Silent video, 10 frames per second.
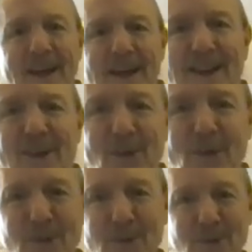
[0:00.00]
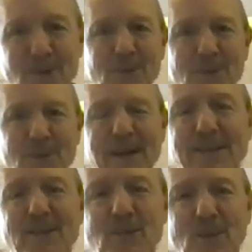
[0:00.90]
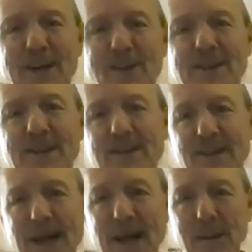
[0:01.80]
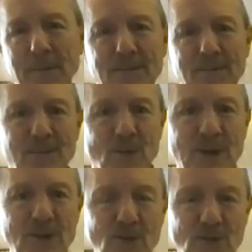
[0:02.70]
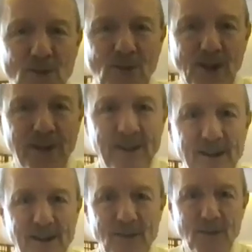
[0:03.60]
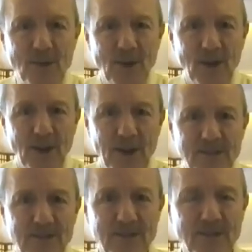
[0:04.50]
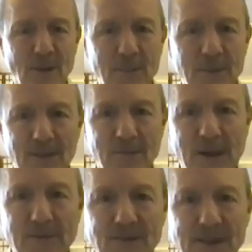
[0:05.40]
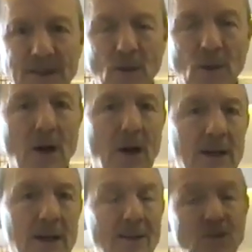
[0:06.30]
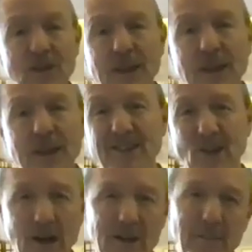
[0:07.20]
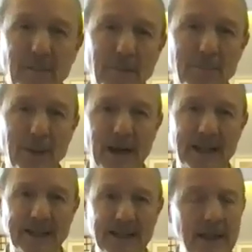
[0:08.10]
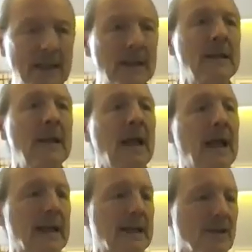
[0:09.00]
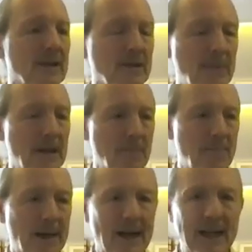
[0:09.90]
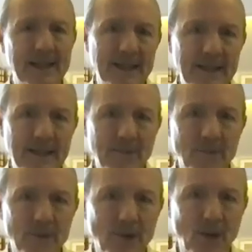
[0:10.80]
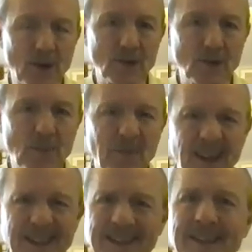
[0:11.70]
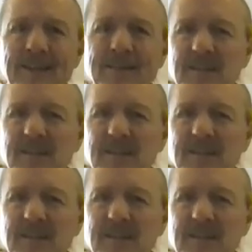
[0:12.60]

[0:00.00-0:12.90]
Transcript: Hello, Matthew Sweigart here. Happy to join you for another installment of my video log. Yesterday, I talked about bonding, and I talked about bonding in regard to bonding and